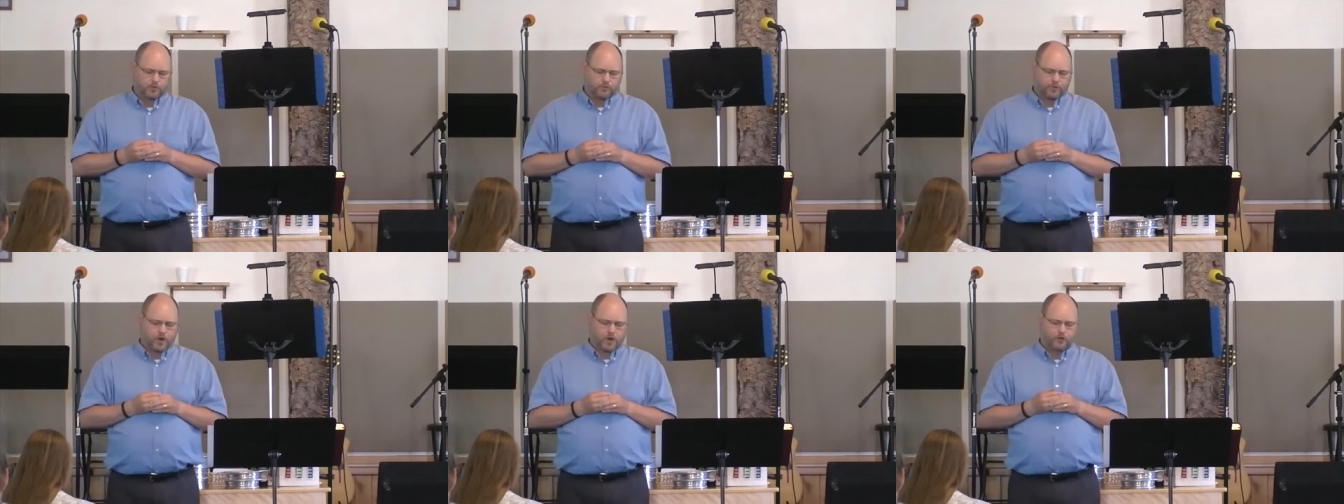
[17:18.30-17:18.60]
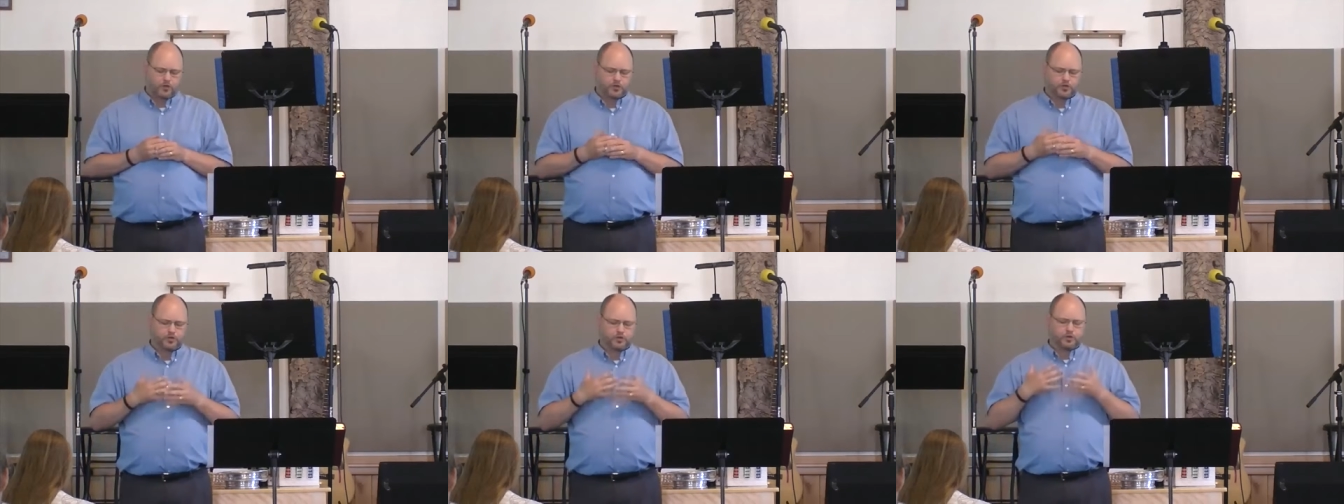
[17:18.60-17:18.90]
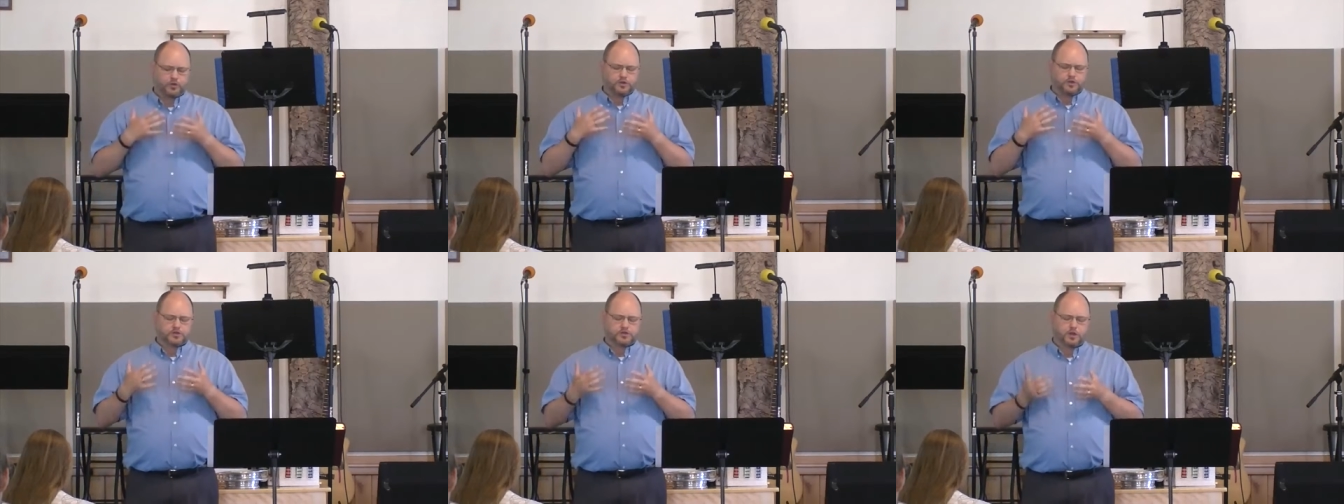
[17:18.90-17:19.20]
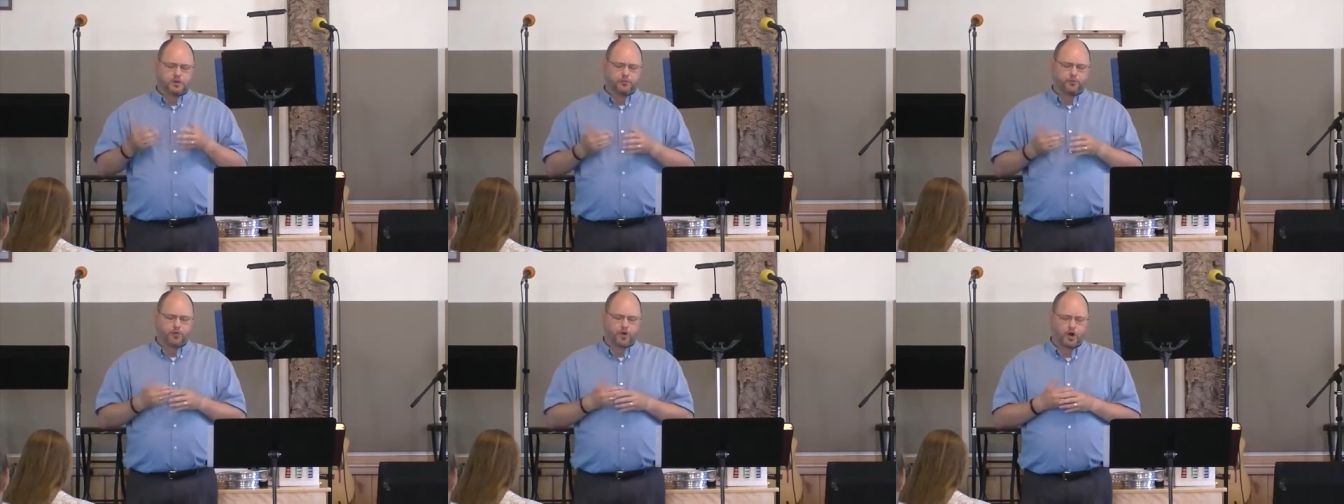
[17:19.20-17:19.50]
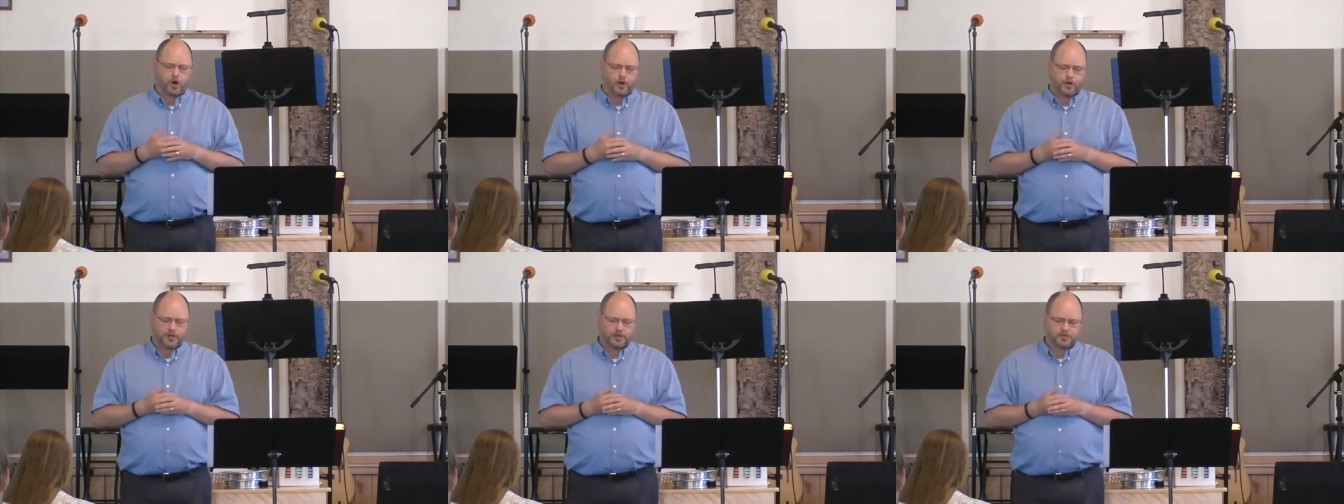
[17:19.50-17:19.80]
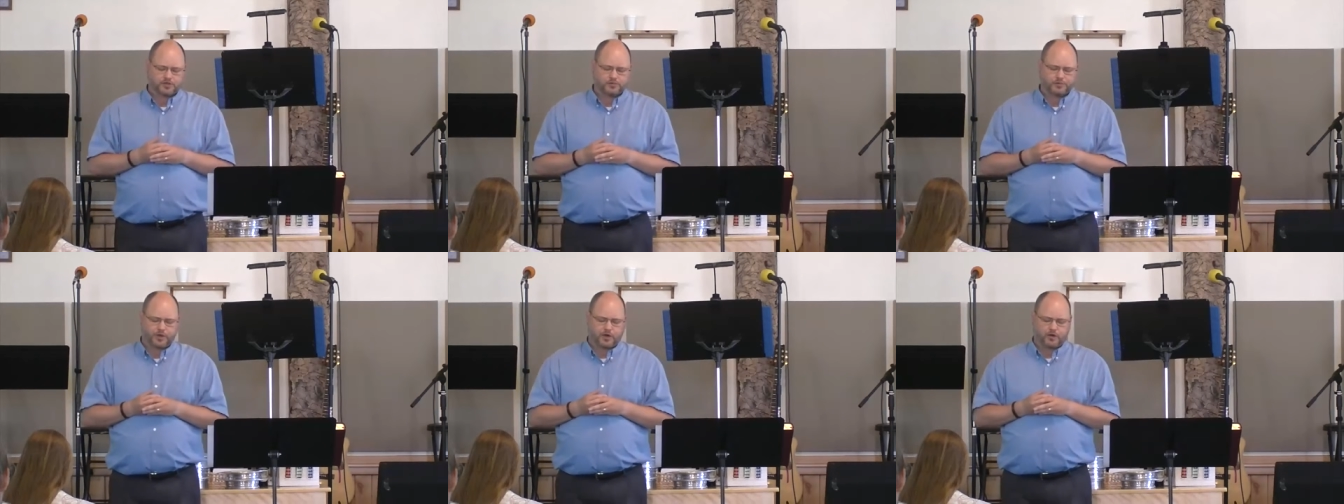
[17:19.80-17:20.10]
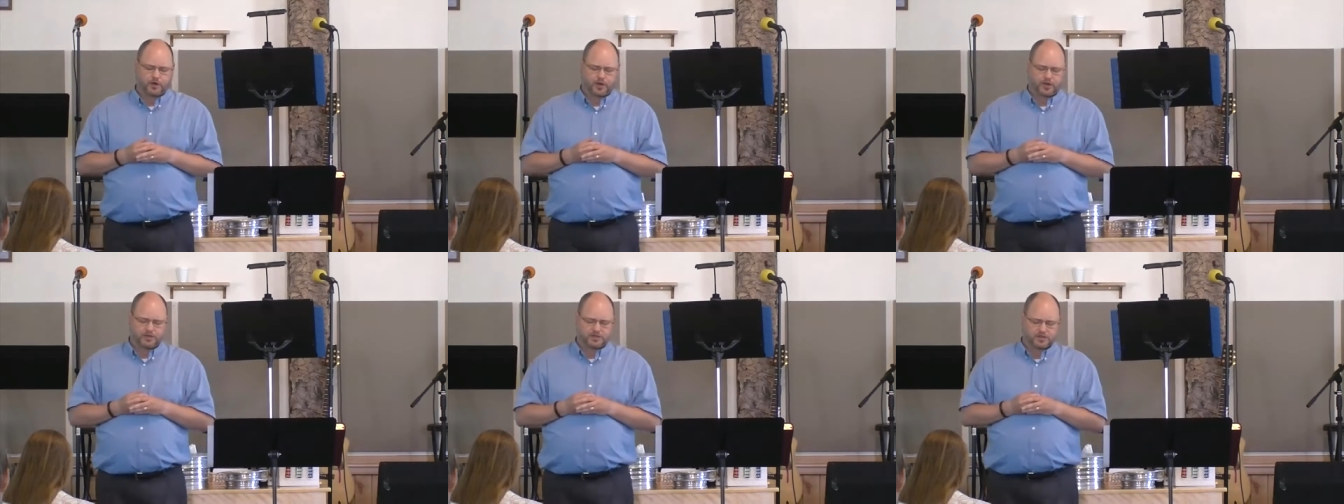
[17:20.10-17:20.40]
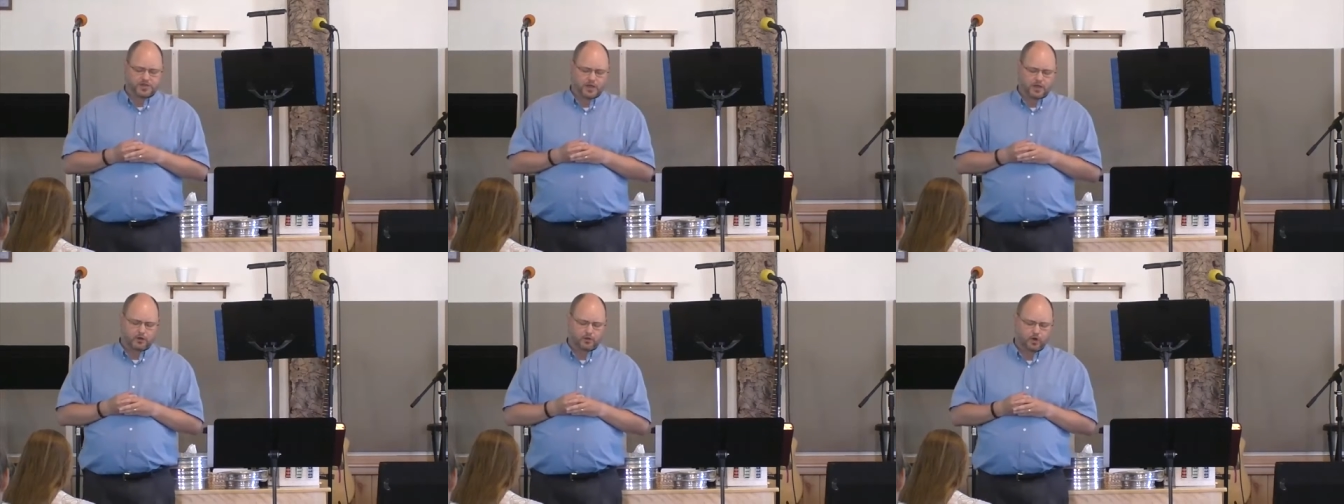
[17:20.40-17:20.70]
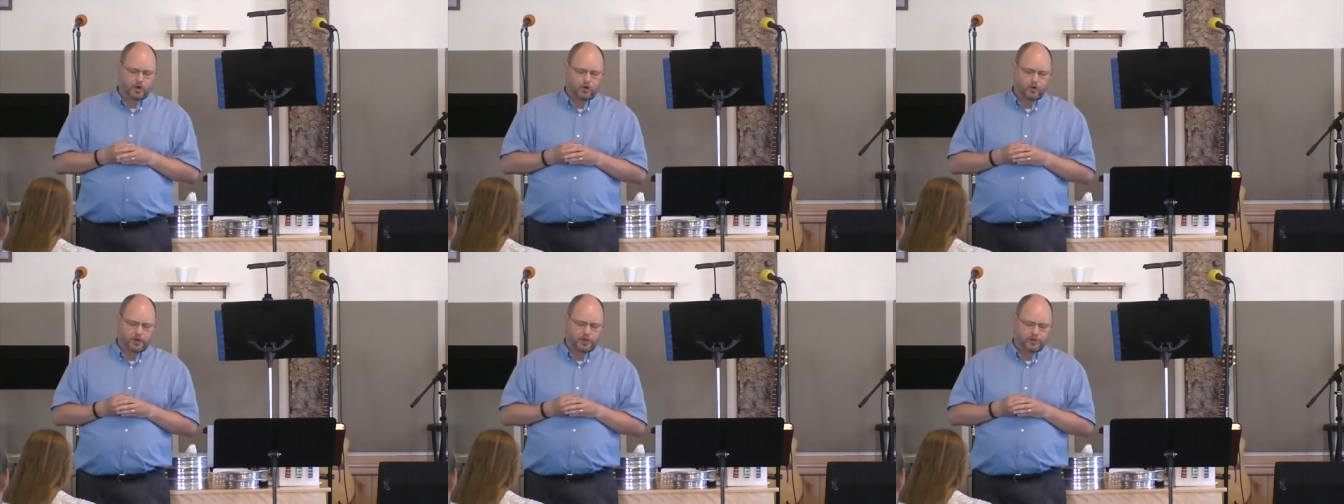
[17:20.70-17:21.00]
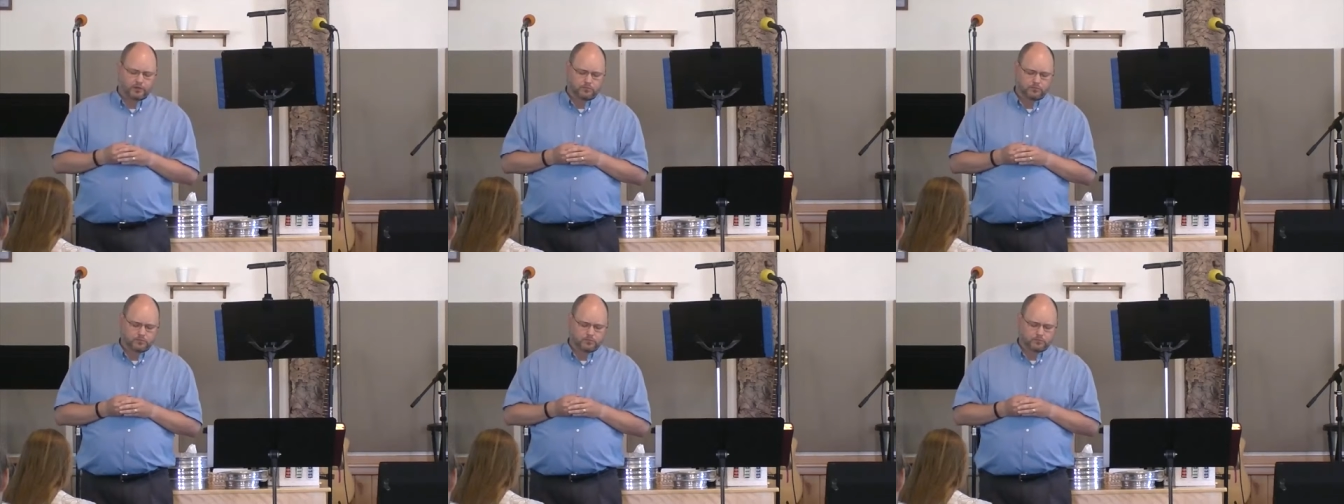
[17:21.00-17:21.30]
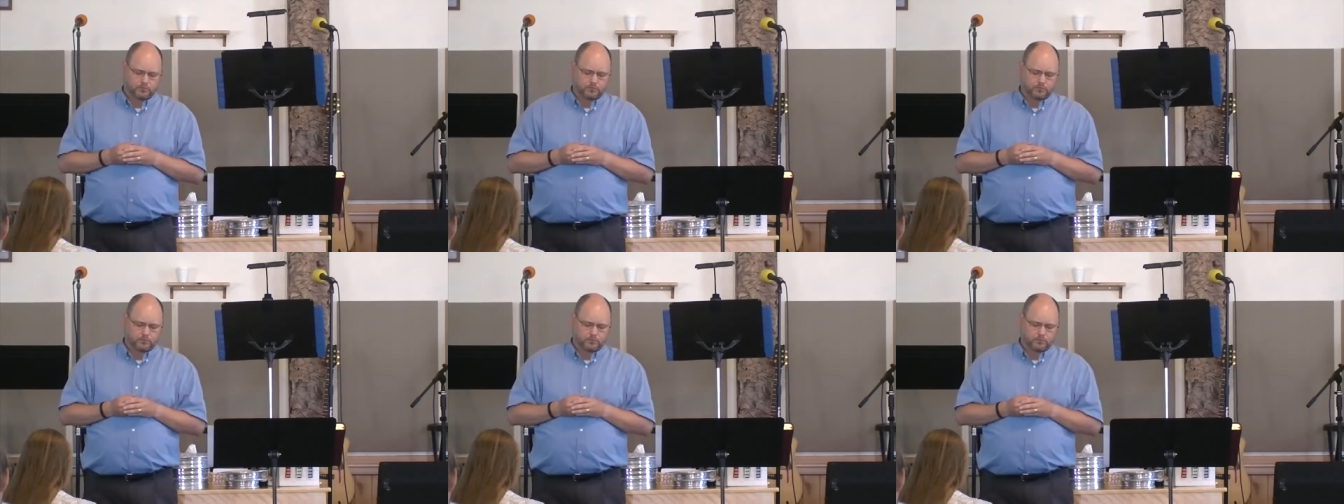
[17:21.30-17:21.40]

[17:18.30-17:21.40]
Father, to in some part experience that growing.